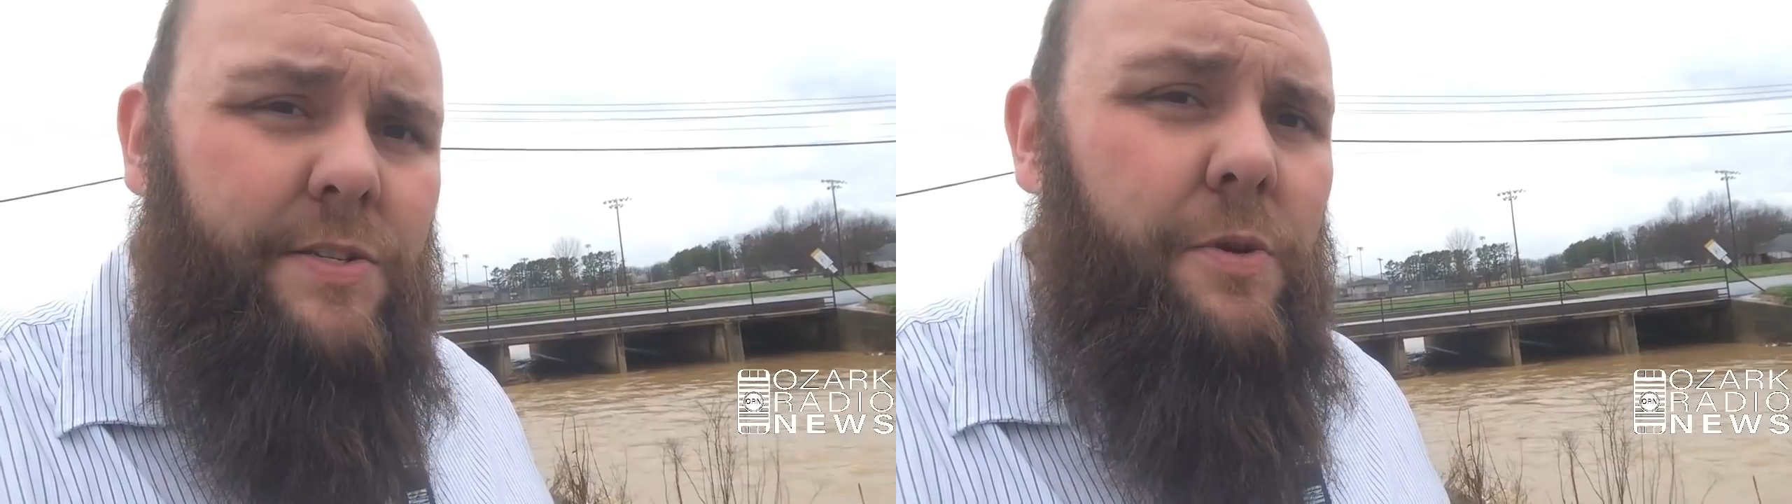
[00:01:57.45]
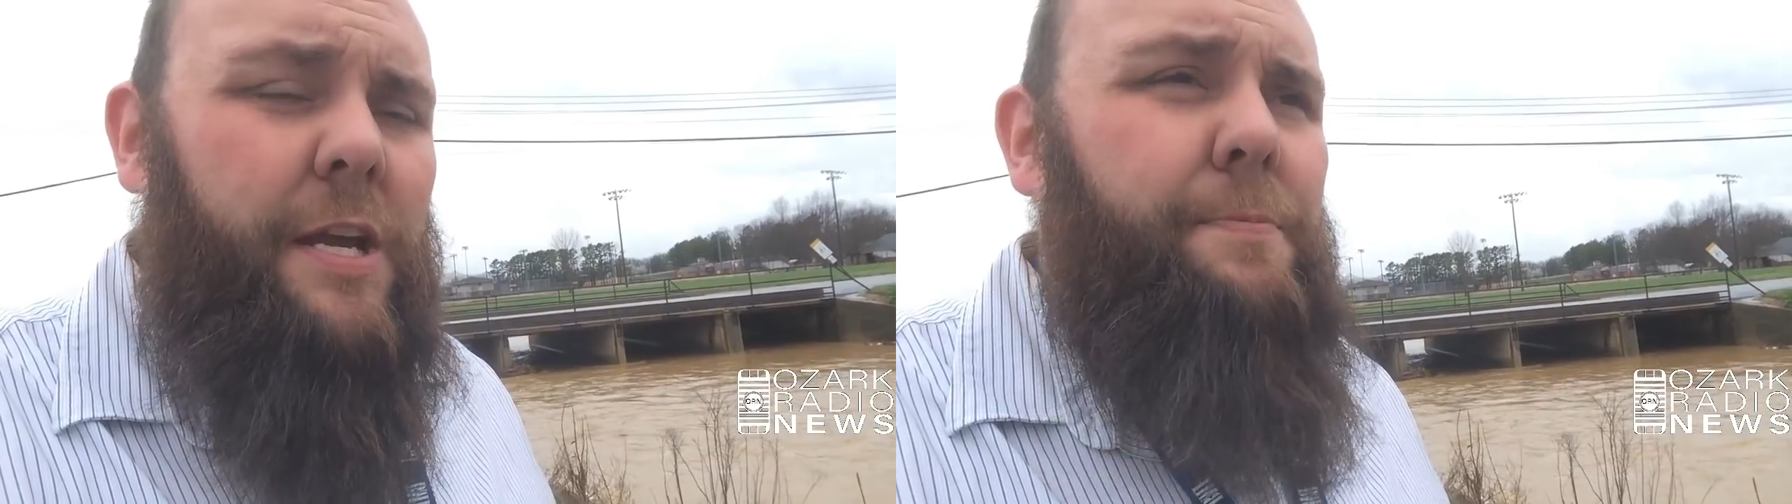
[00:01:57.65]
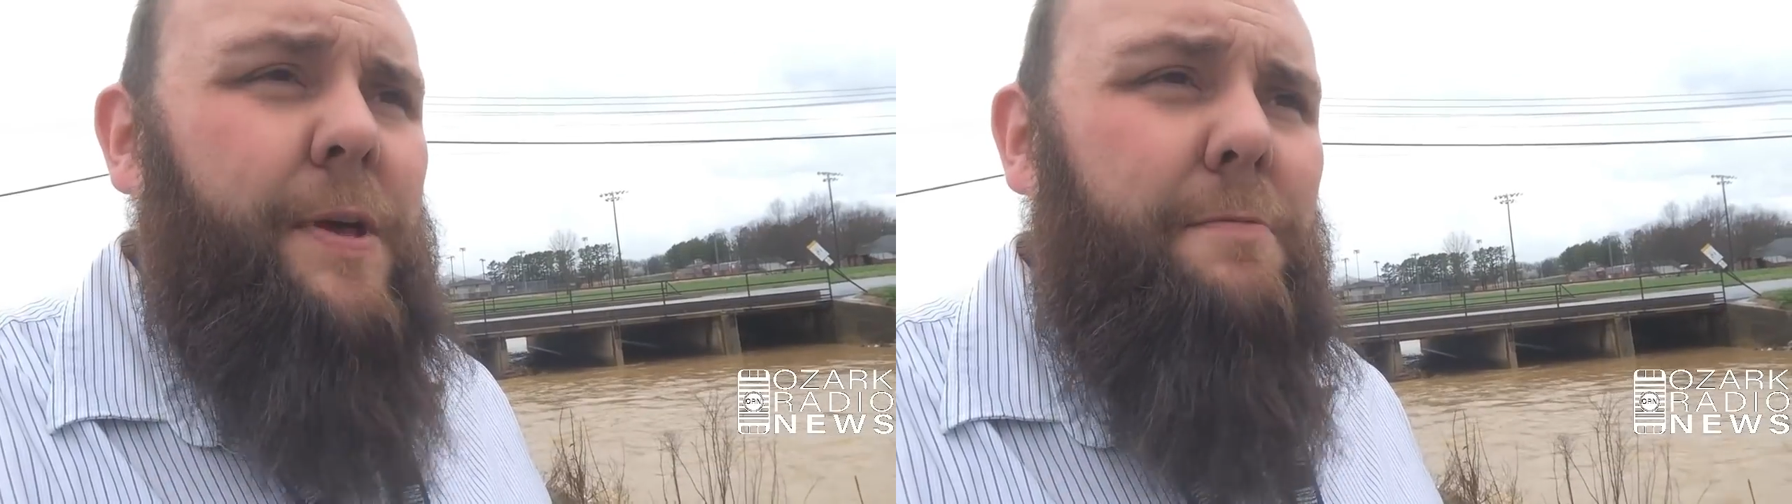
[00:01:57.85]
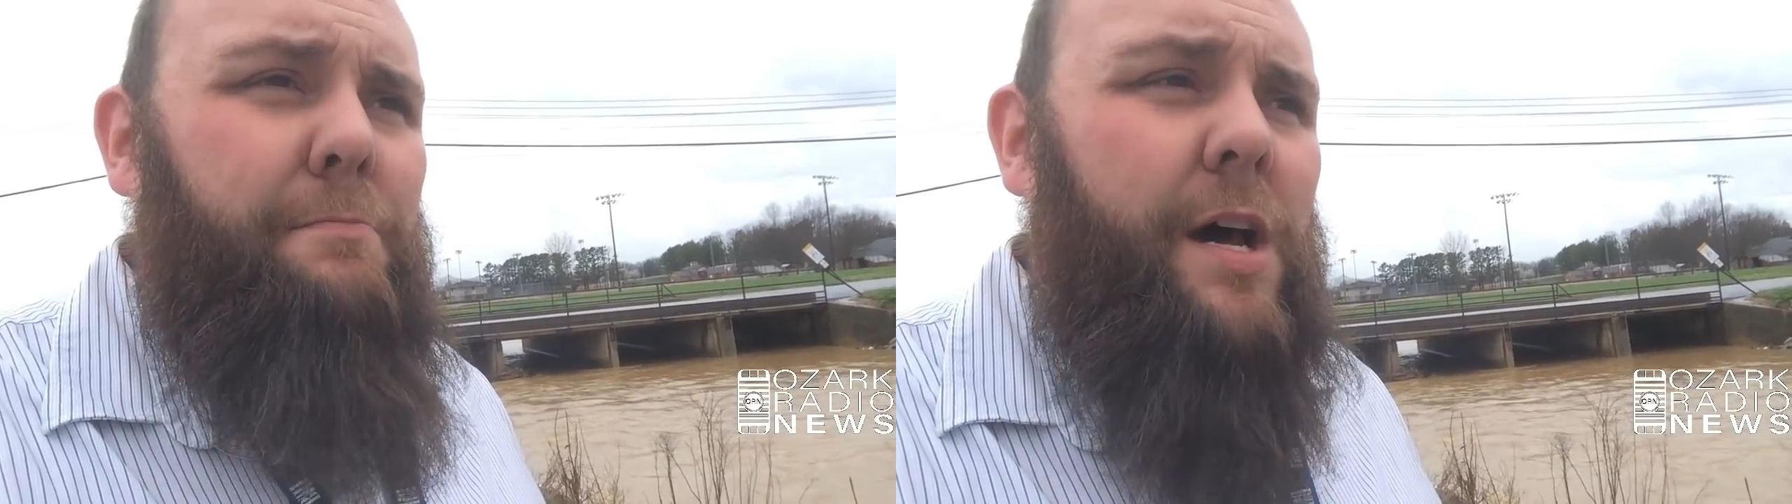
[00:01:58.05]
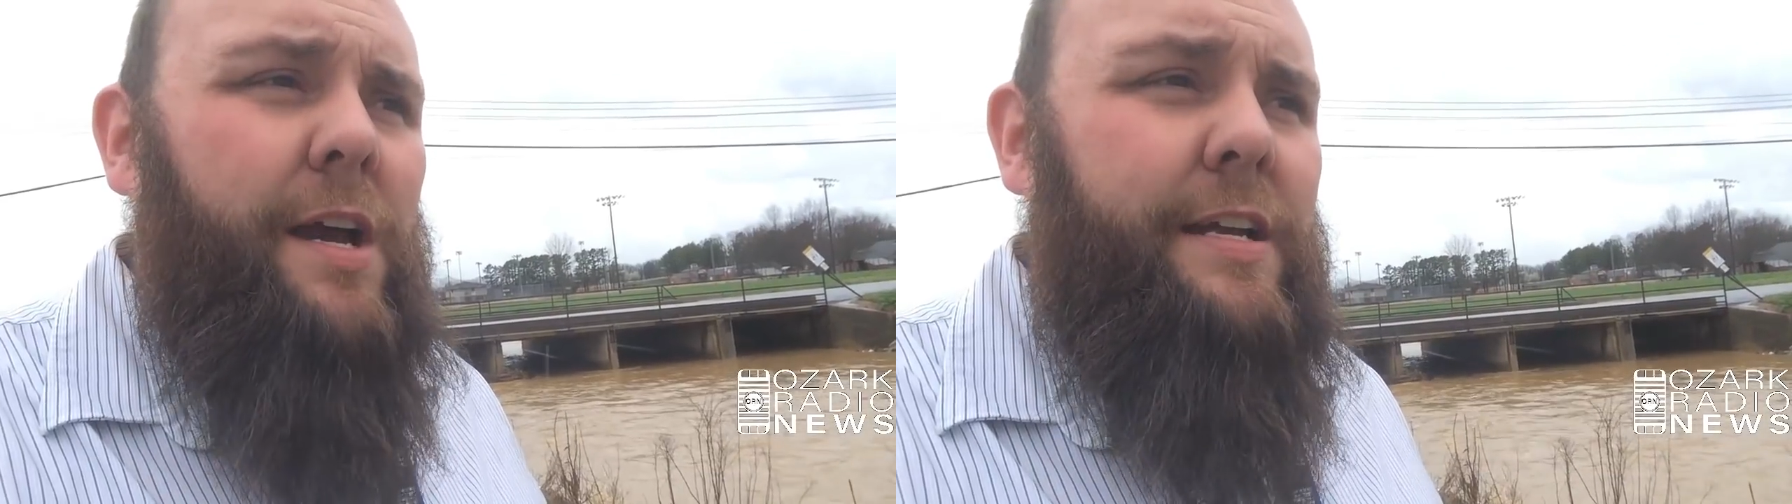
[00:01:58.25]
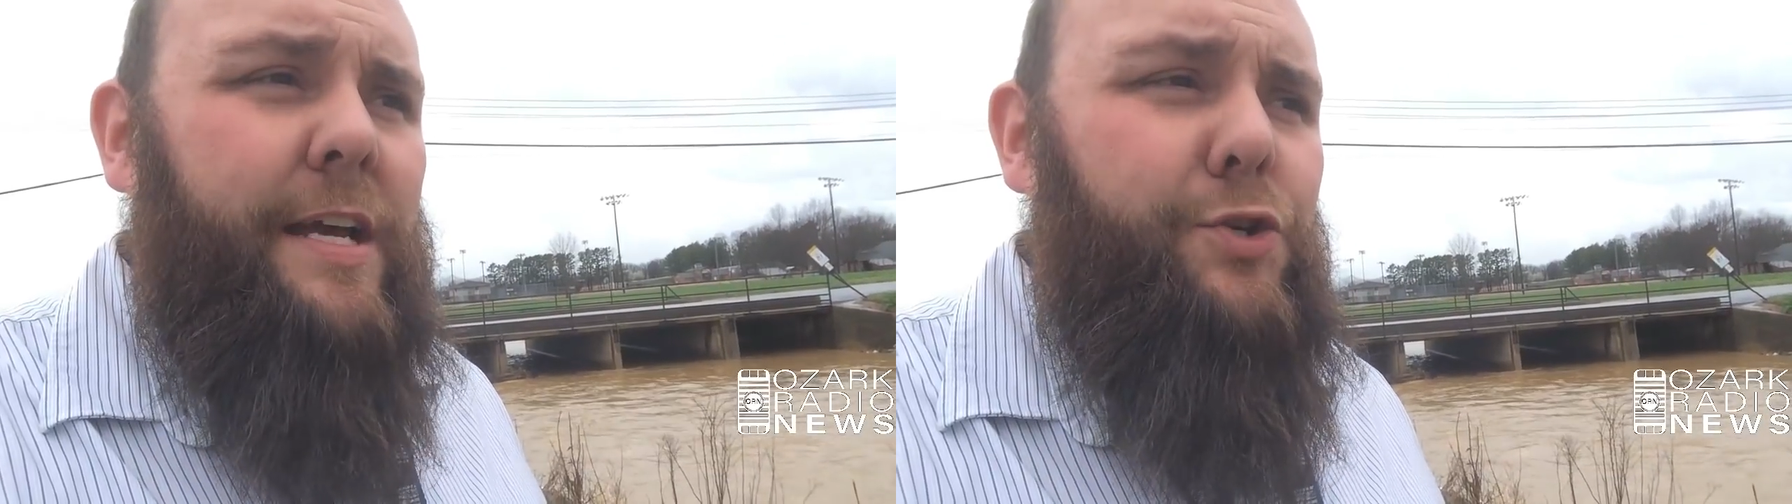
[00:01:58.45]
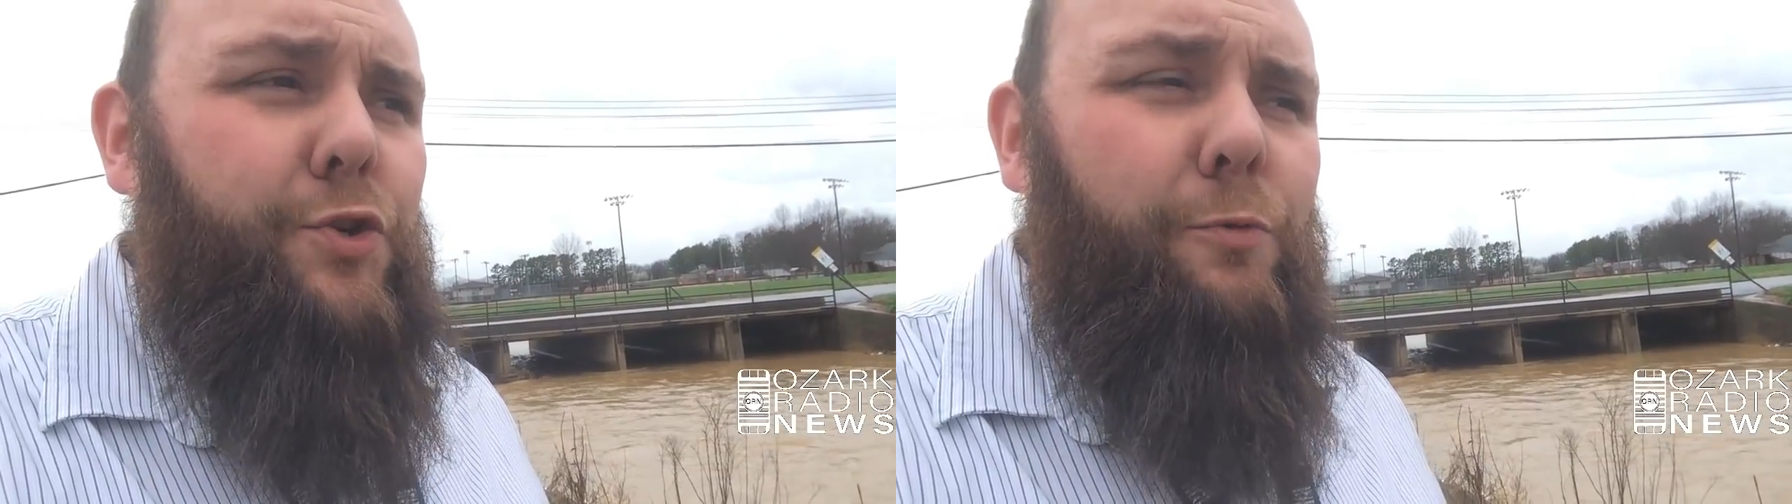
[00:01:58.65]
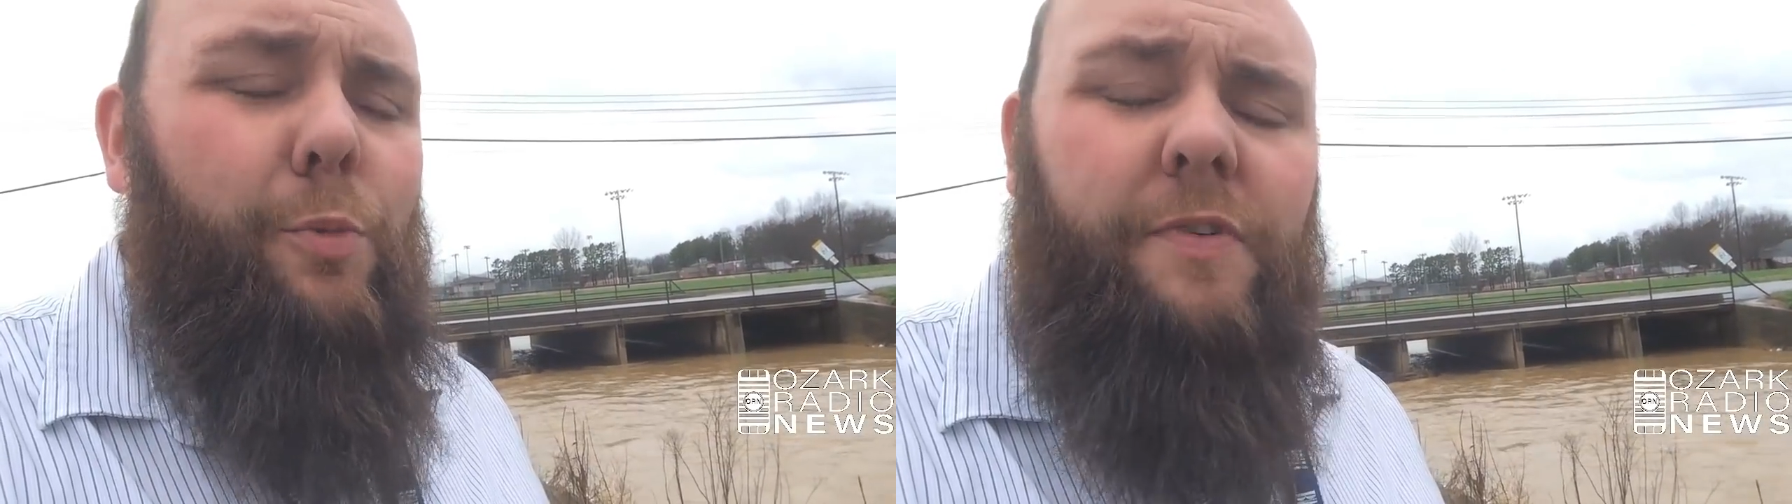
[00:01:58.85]
So keep that in mind as
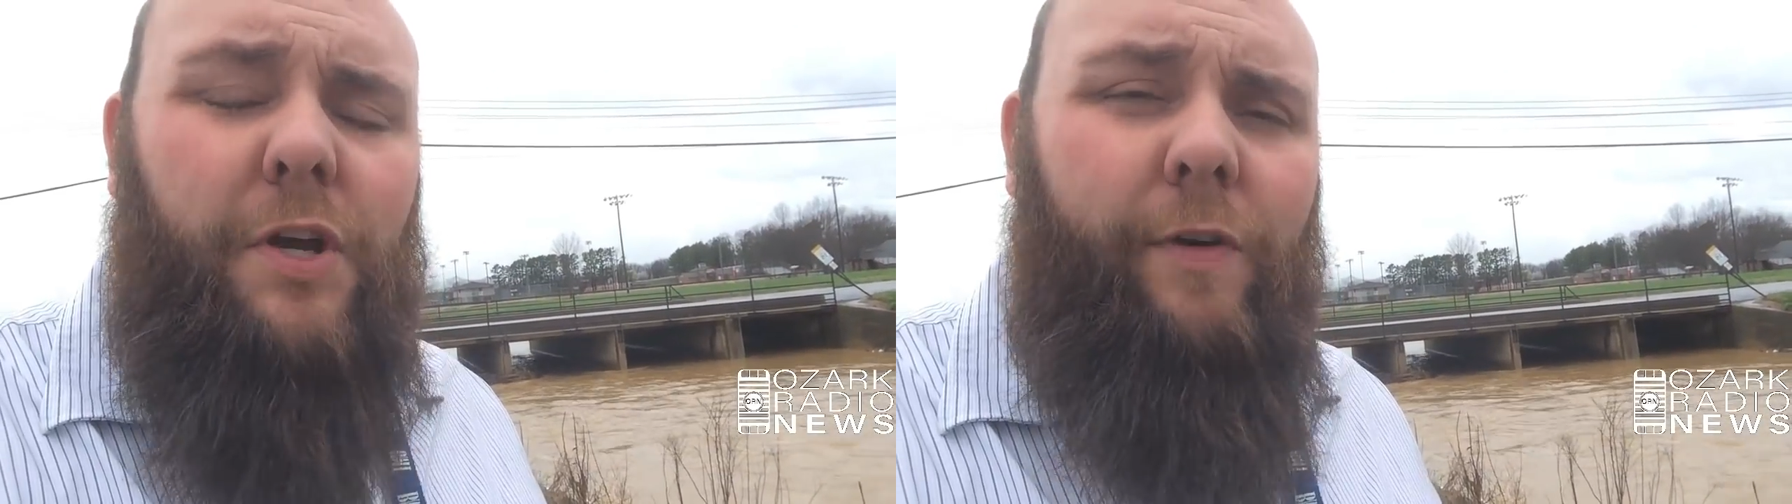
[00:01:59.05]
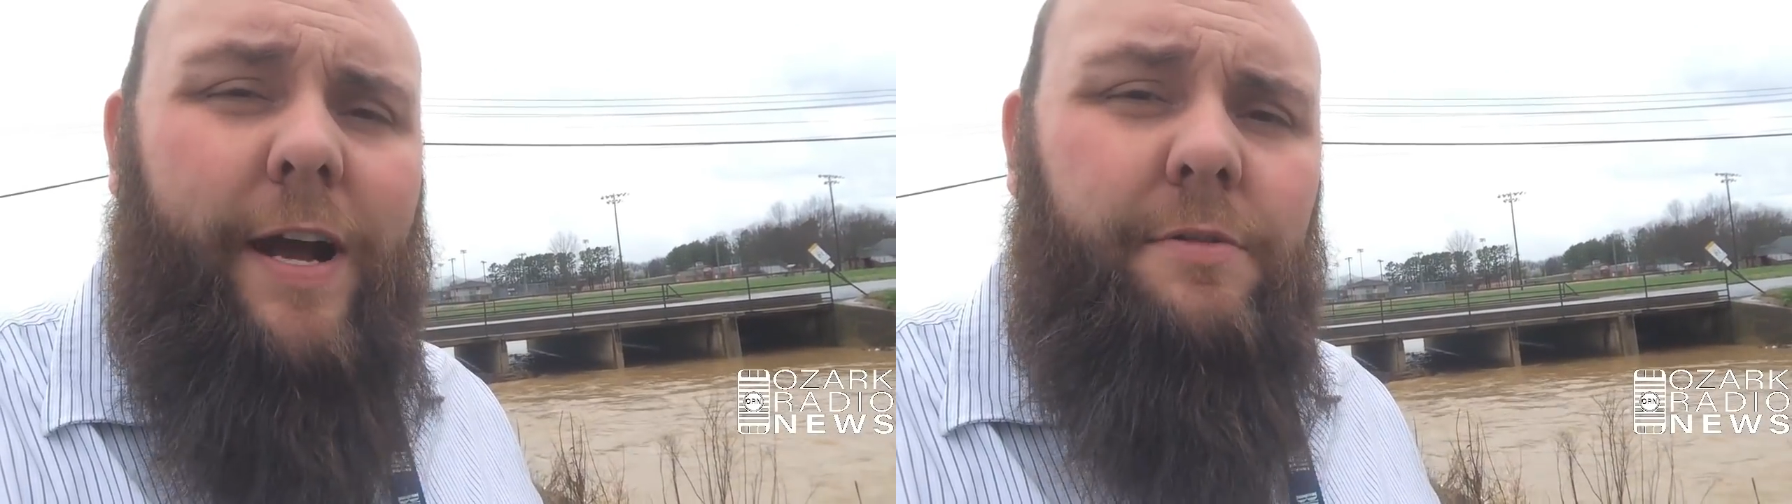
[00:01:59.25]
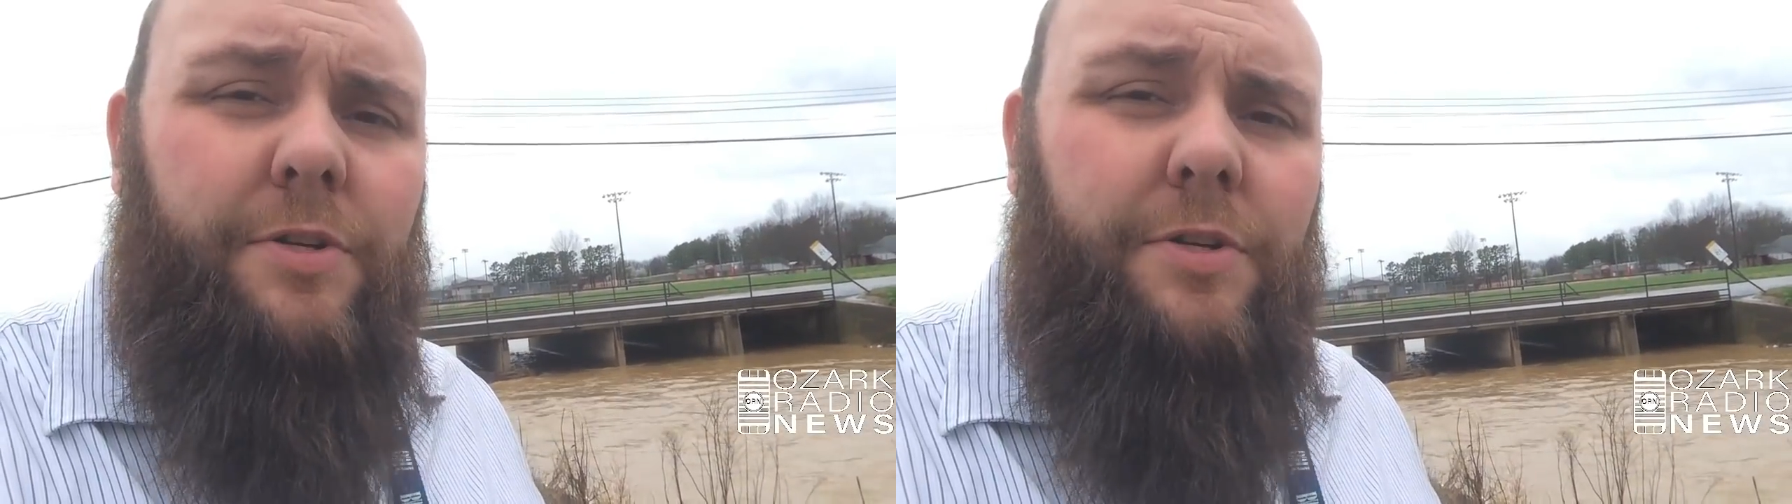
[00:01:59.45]
you're moving around